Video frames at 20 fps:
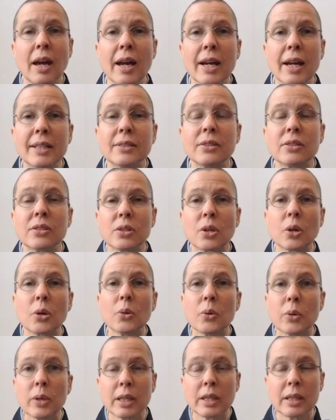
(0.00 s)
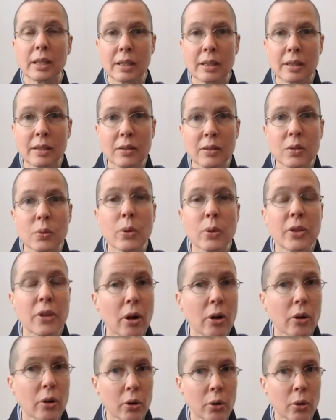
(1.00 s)
And so it is with
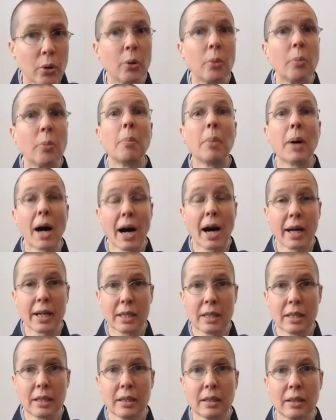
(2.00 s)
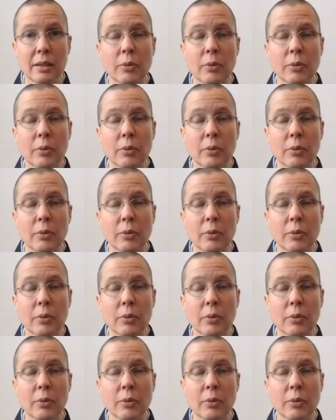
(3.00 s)
our own body,